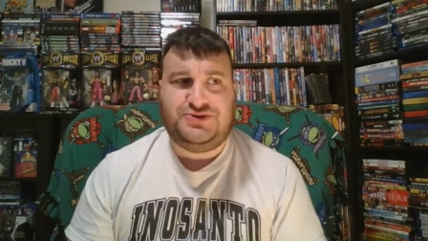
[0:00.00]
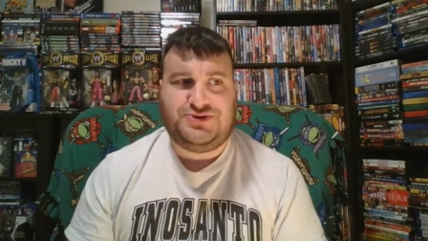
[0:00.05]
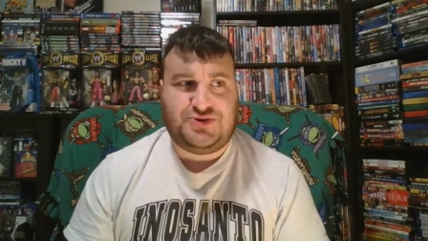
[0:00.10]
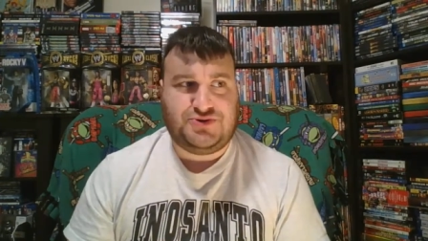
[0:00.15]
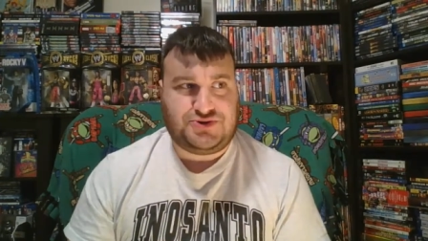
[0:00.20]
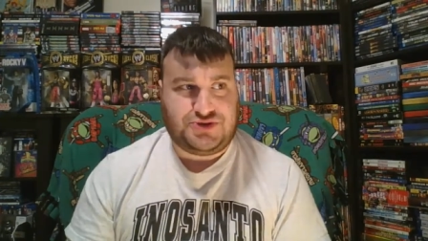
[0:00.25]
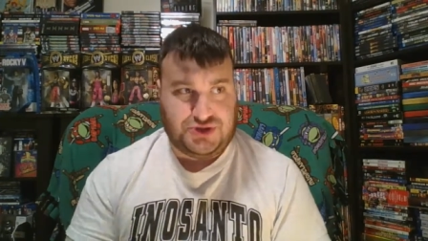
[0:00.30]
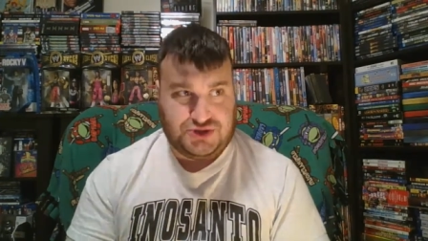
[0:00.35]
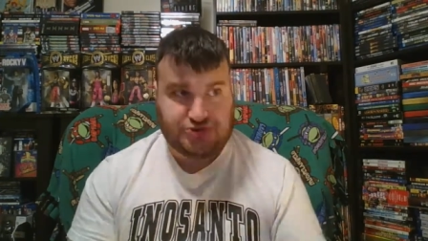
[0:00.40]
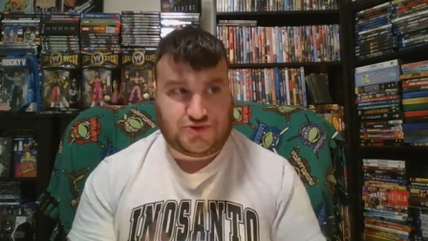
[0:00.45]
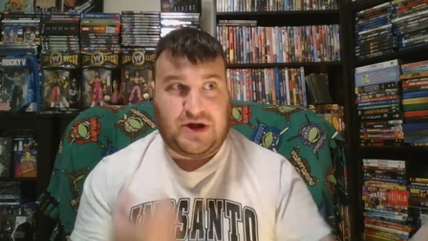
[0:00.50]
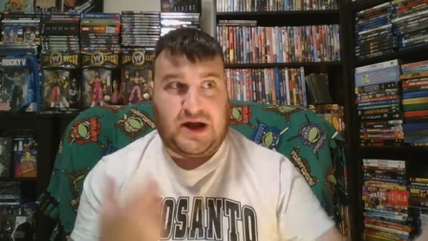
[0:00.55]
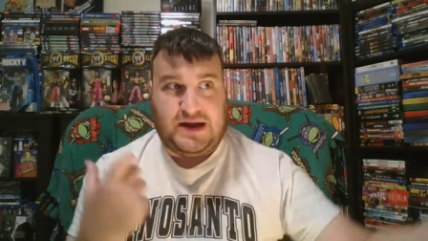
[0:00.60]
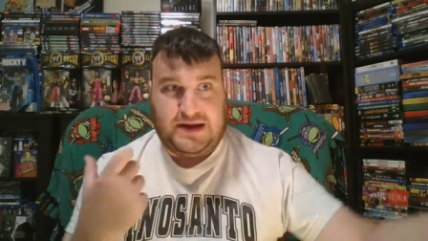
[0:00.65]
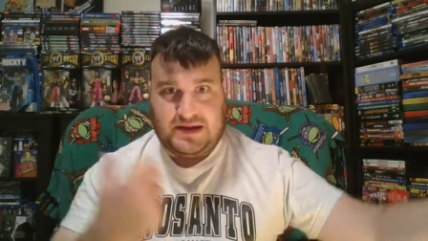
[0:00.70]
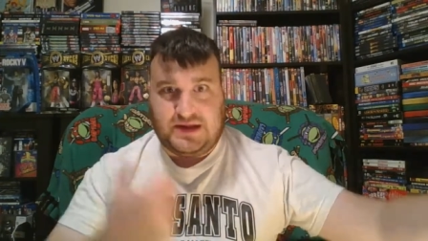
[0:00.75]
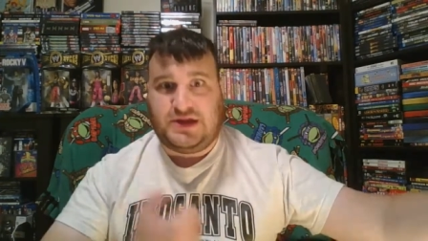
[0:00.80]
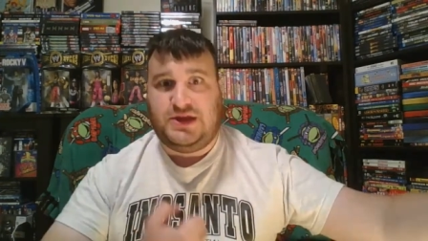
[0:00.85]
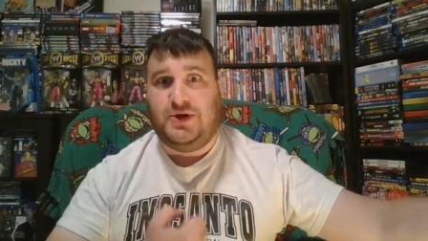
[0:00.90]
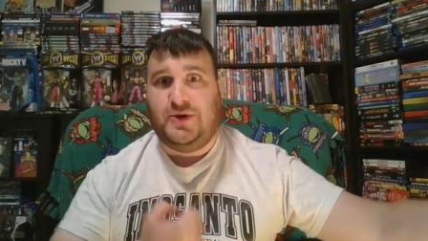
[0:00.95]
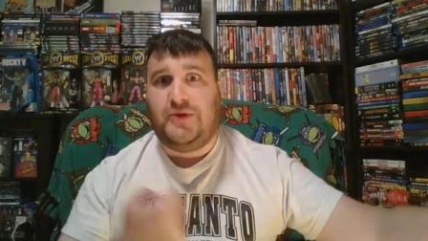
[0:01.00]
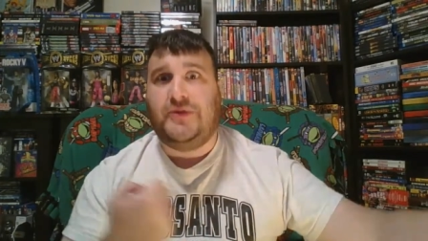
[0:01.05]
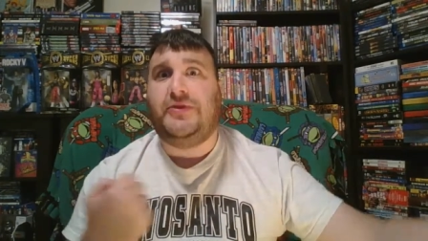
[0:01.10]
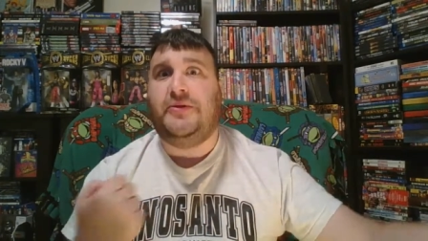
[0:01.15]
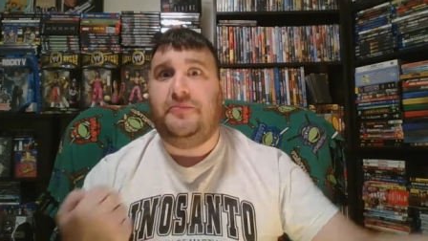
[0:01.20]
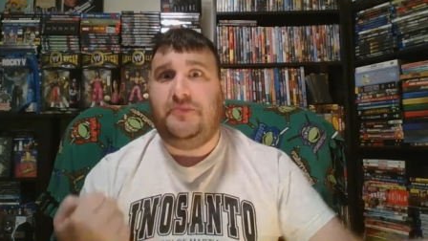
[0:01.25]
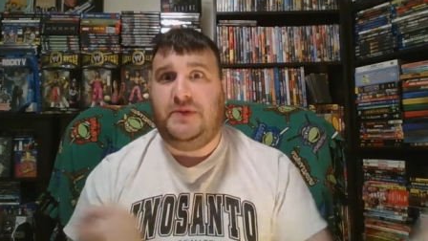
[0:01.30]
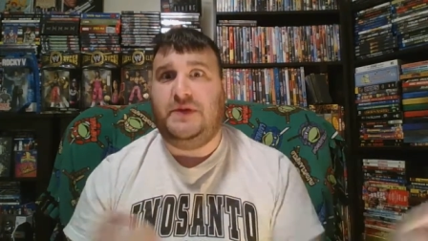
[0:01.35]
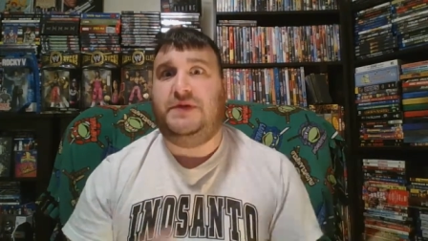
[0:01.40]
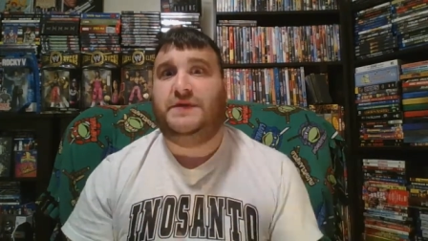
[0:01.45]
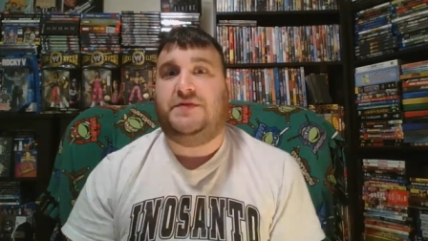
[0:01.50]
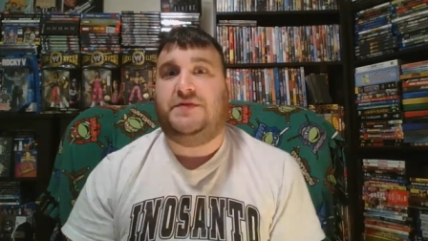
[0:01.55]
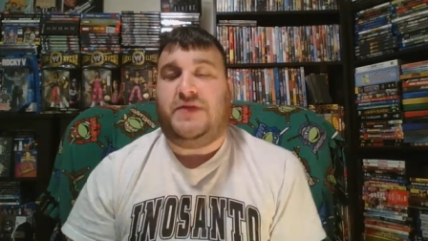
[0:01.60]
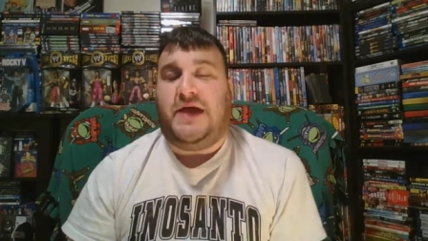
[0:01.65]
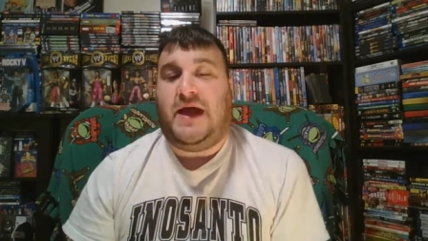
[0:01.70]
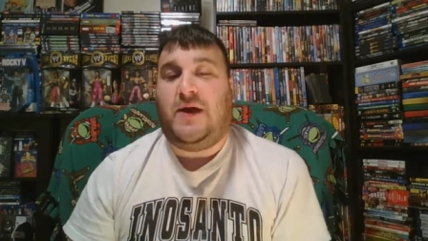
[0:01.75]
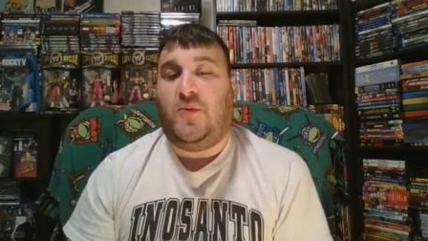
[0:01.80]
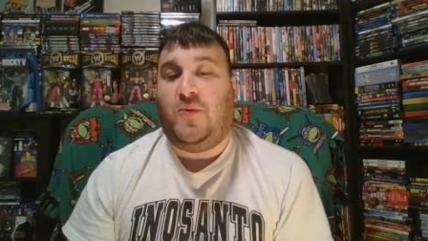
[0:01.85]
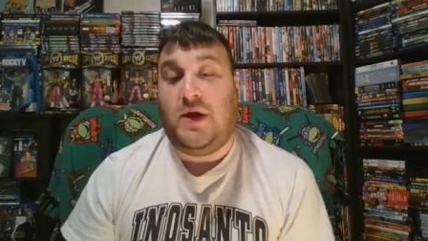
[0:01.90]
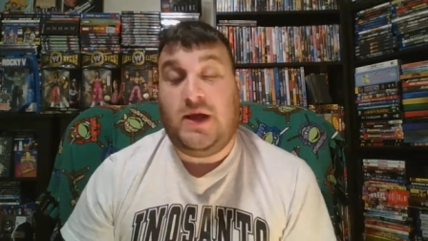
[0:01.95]
so she tried to kill the beast
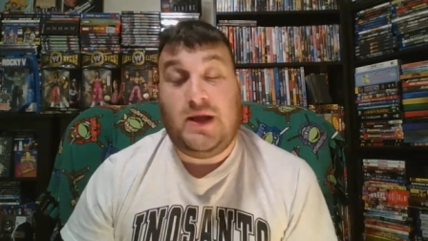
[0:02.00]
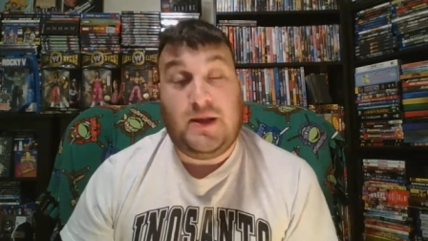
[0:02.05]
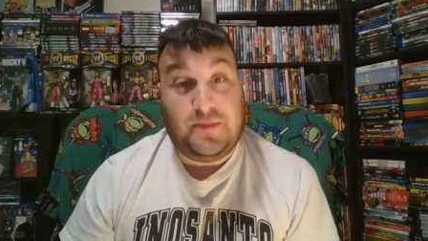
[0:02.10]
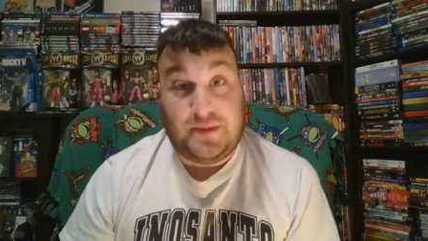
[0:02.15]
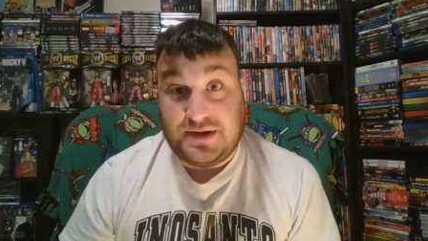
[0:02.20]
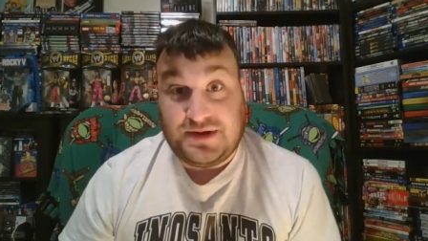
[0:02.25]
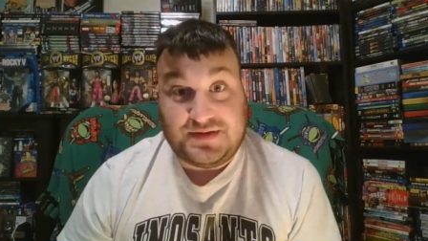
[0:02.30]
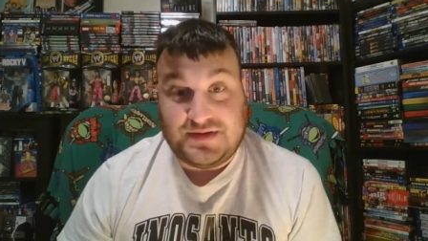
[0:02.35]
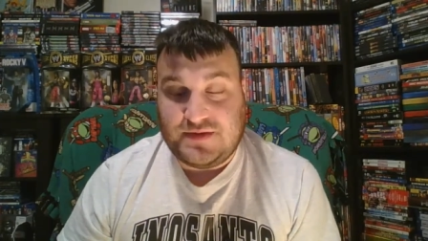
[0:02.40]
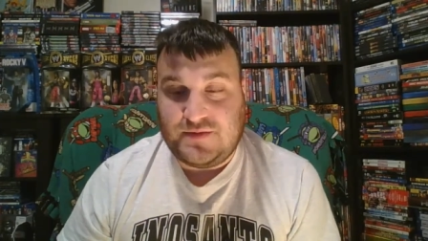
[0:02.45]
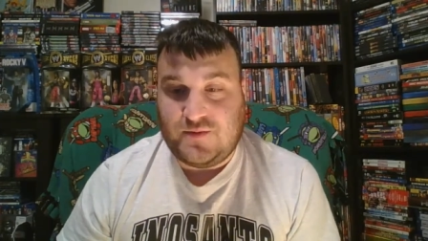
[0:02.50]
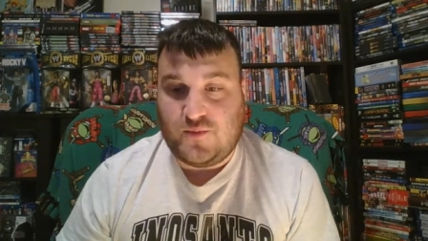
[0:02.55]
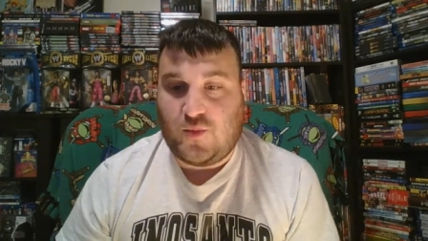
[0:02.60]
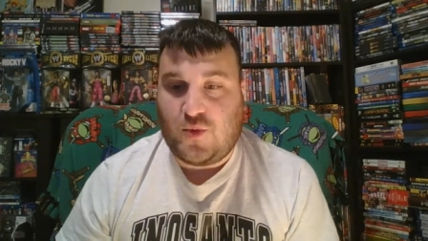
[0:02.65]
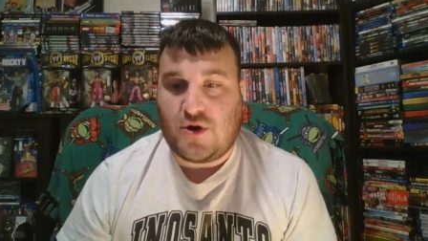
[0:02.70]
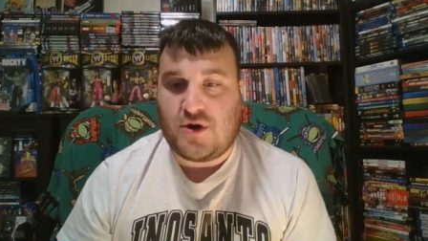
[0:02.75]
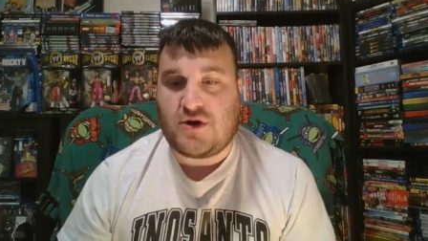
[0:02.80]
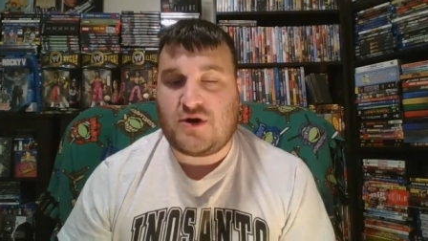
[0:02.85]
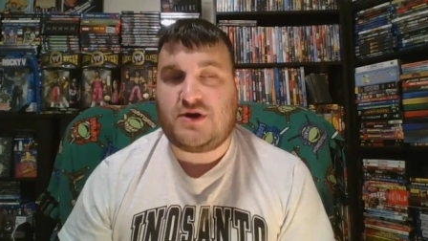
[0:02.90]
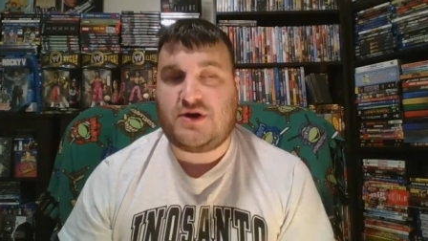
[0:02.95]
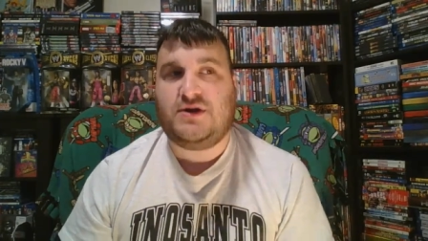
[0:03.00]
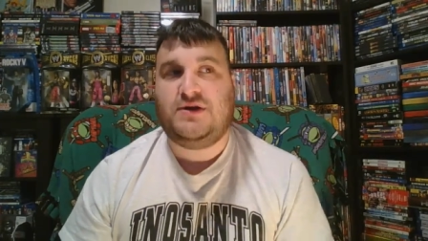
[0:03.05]
that way, but it didn't work.